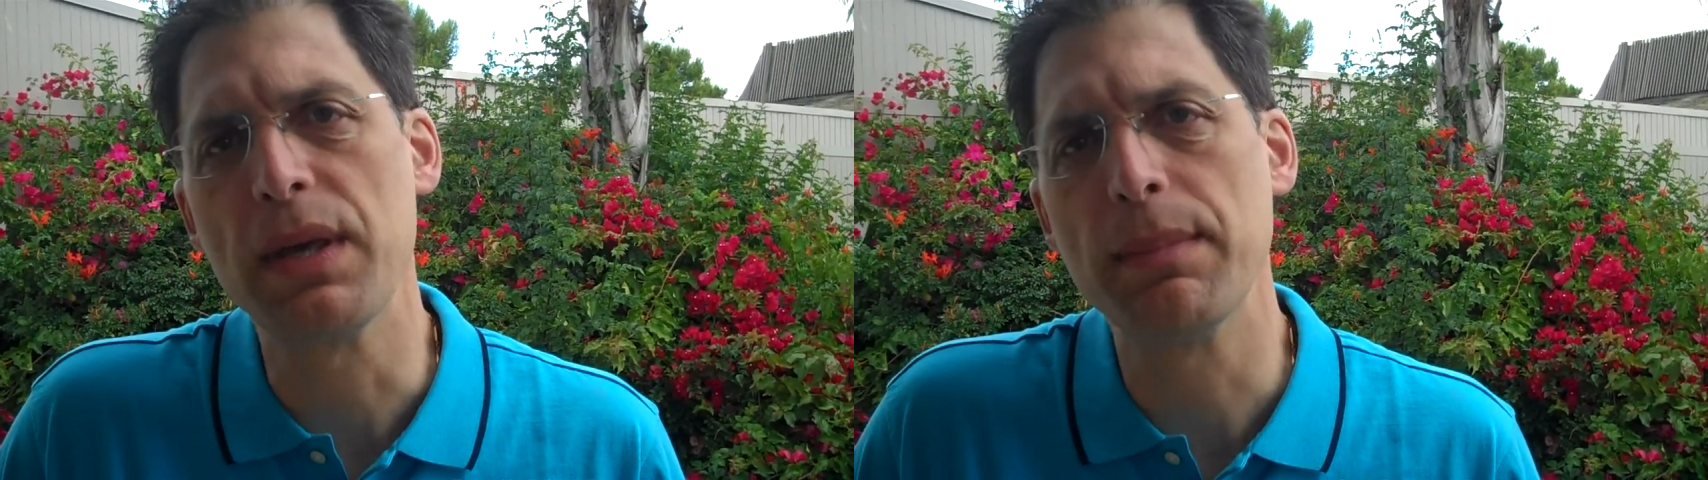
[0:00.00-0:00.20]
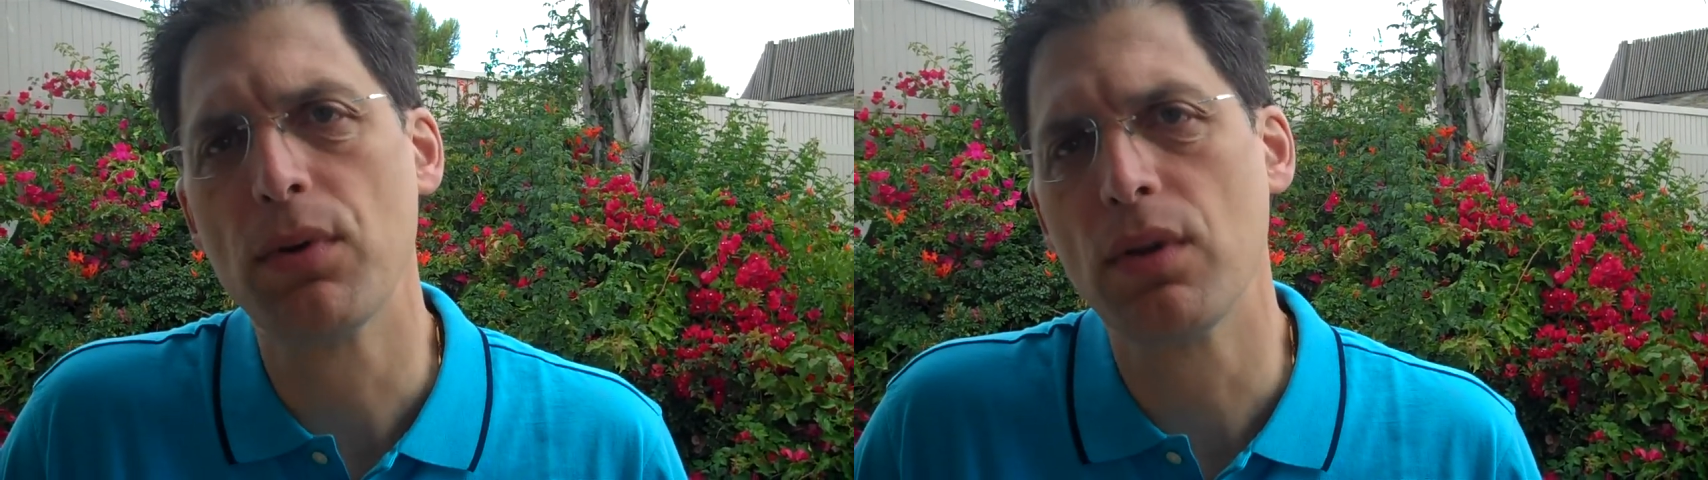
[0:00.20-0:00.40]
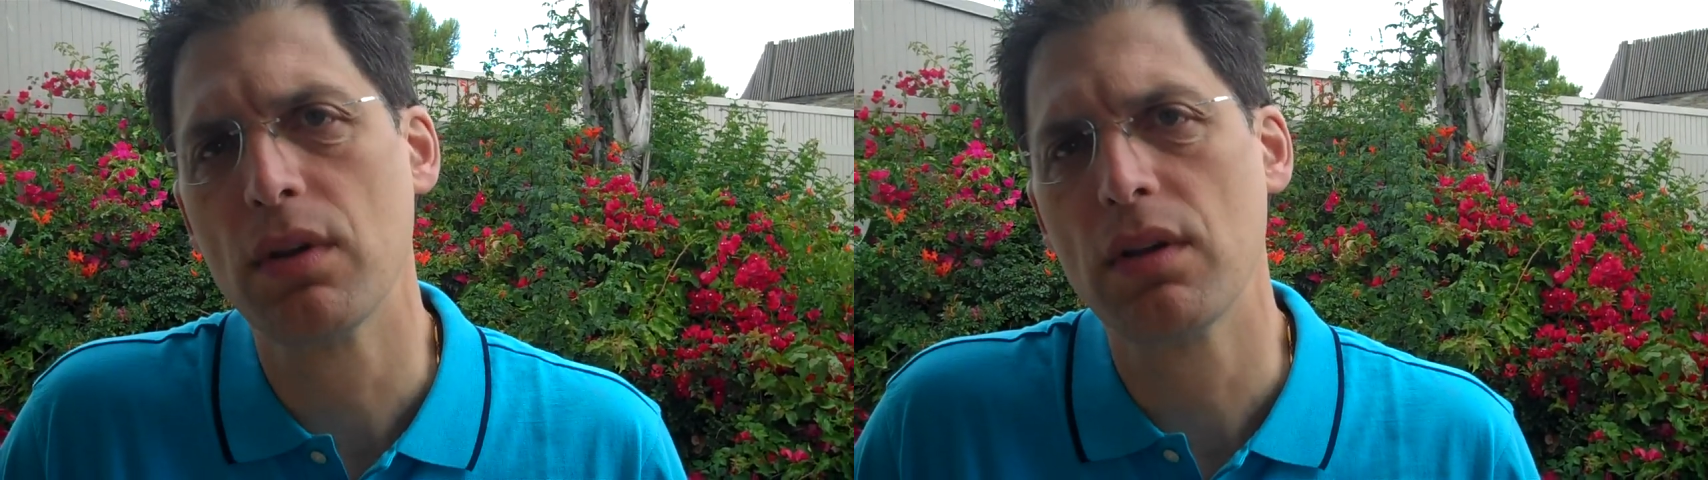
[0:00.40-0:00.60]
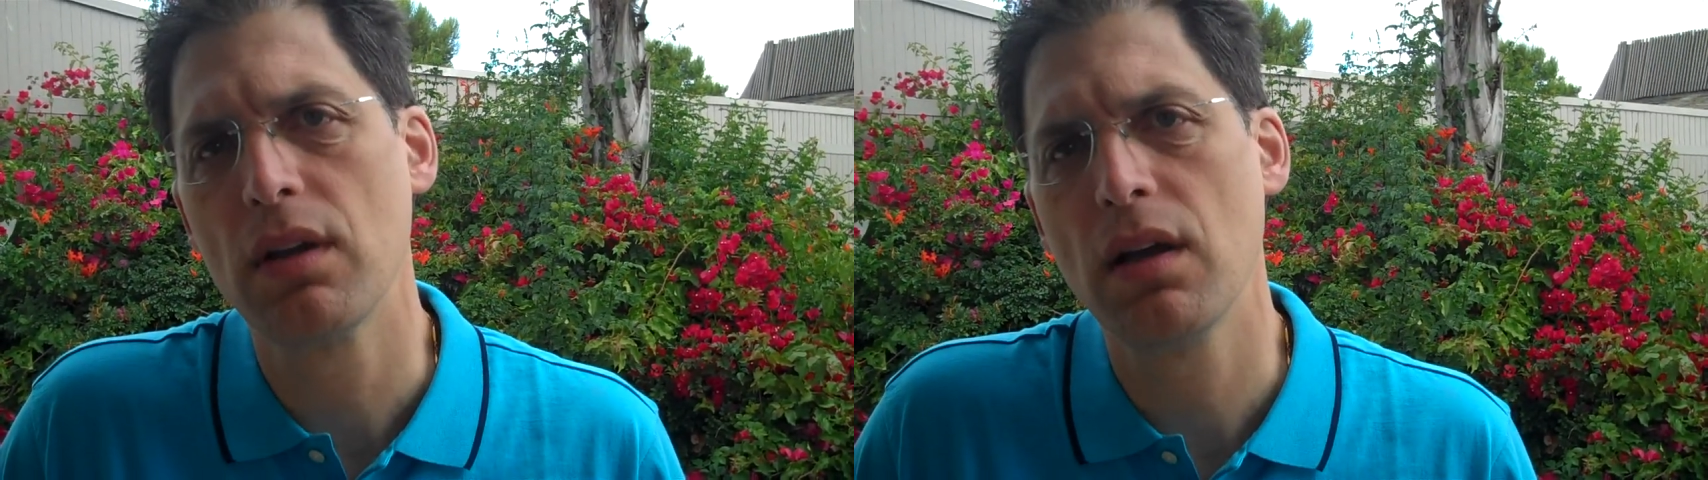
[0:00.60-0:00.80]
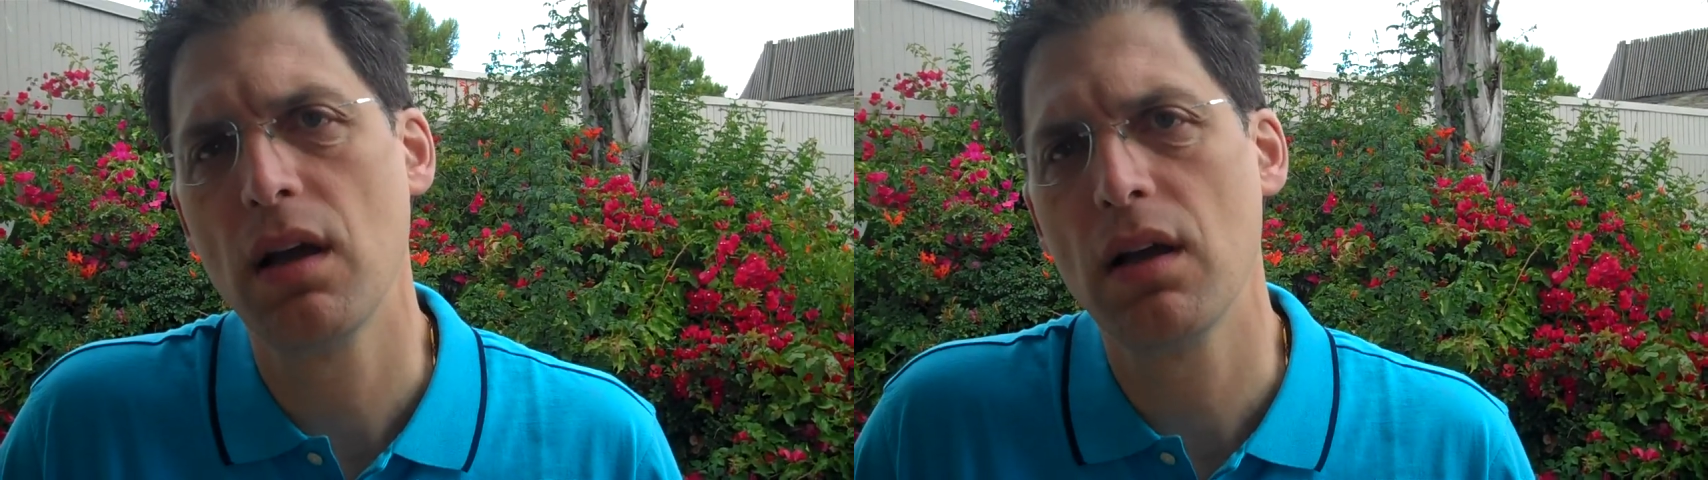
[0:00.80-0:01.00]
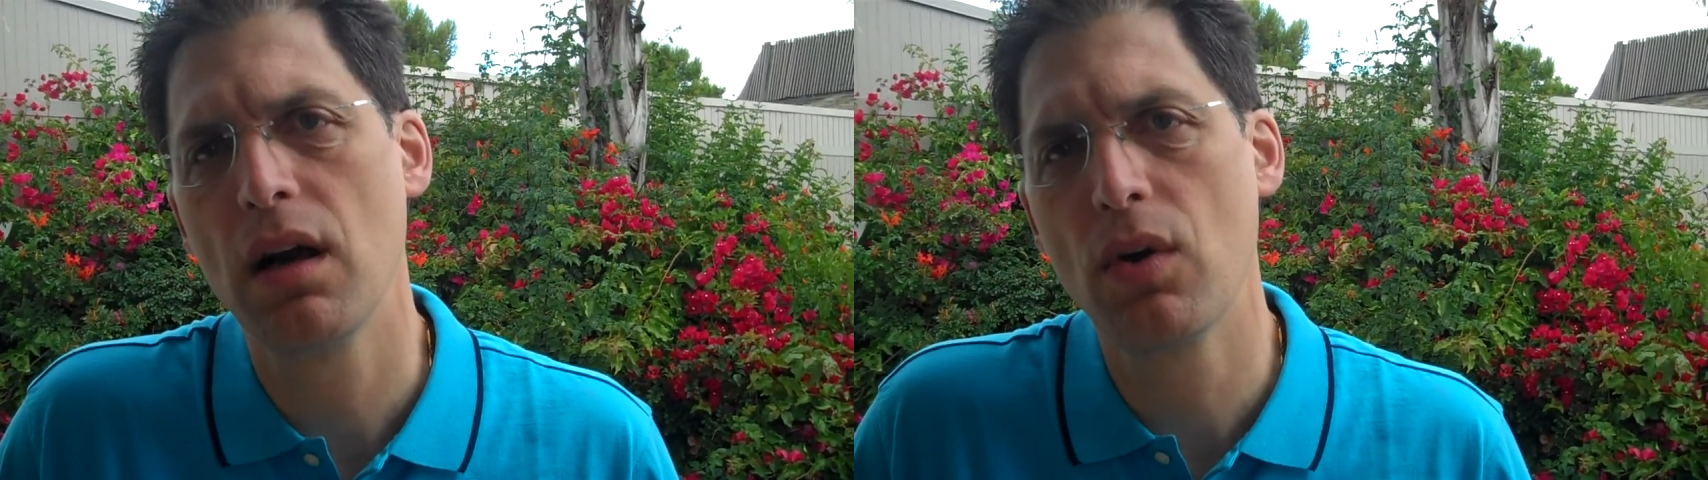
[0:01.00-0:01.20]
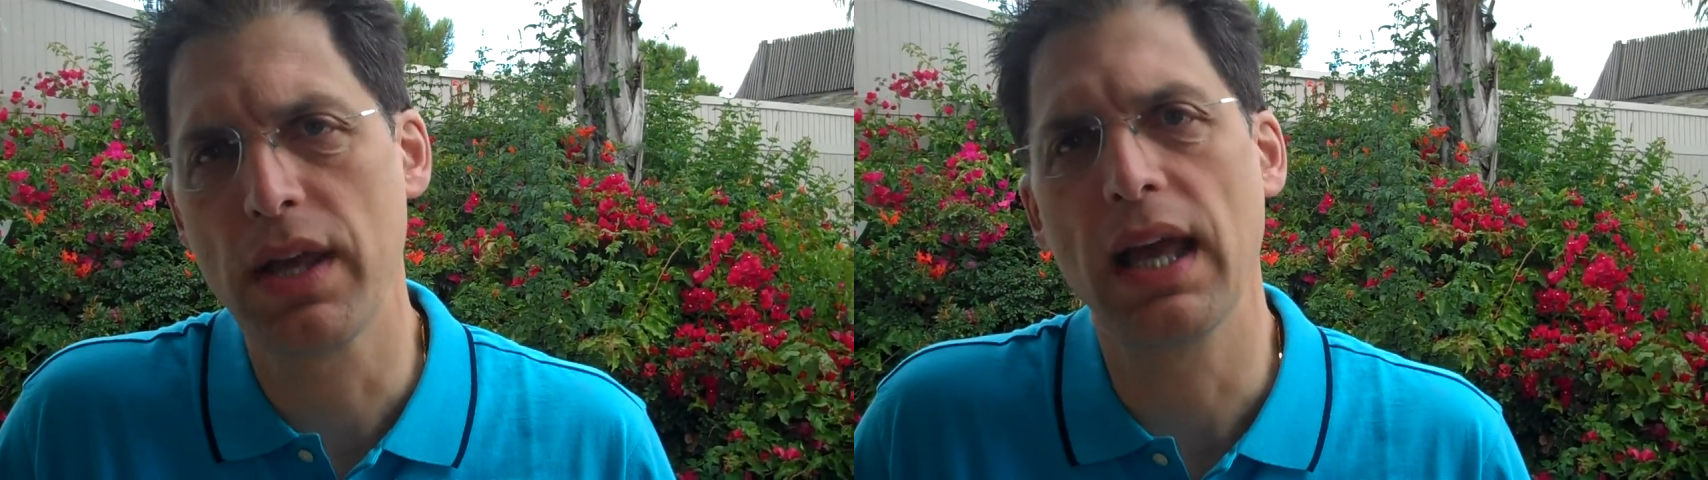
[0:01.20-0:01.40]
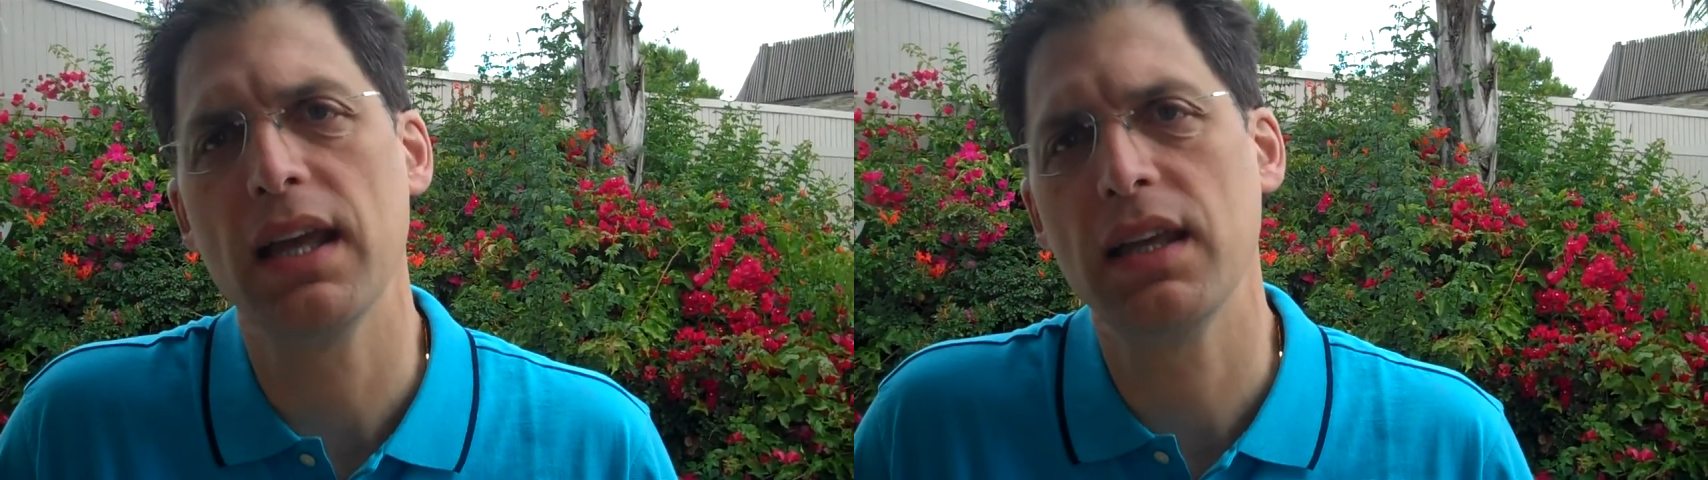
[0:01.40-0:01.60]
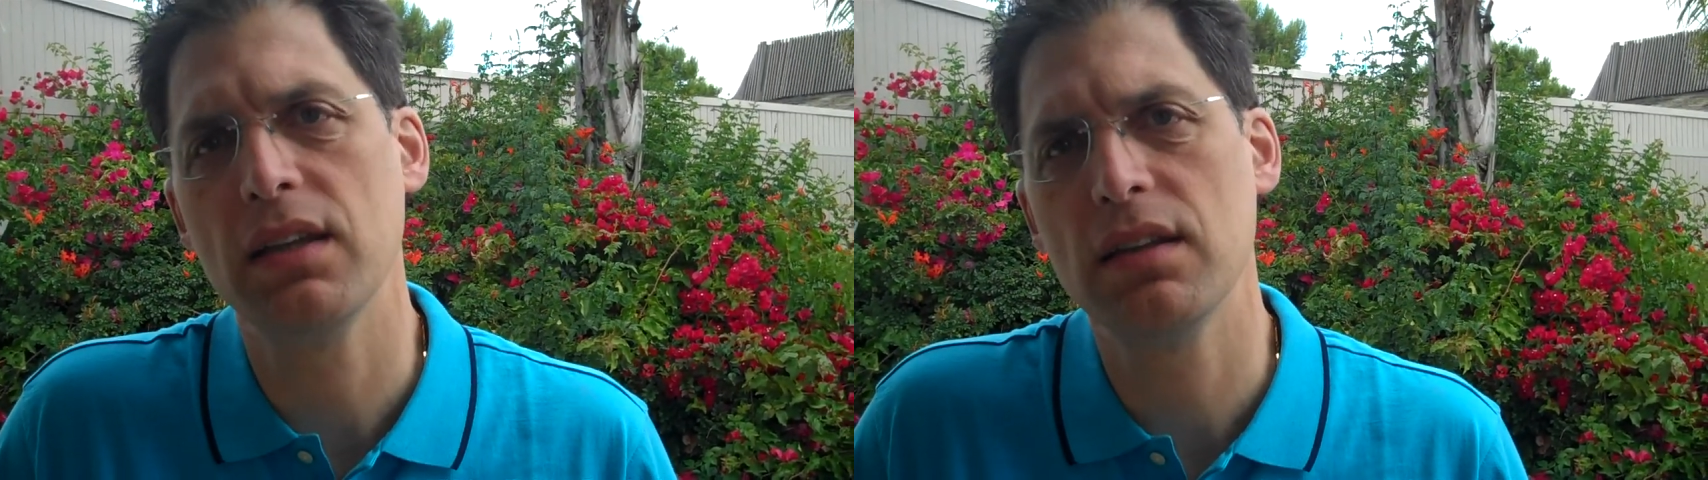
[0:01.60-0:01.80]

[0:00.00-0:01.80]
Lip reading: people, okay,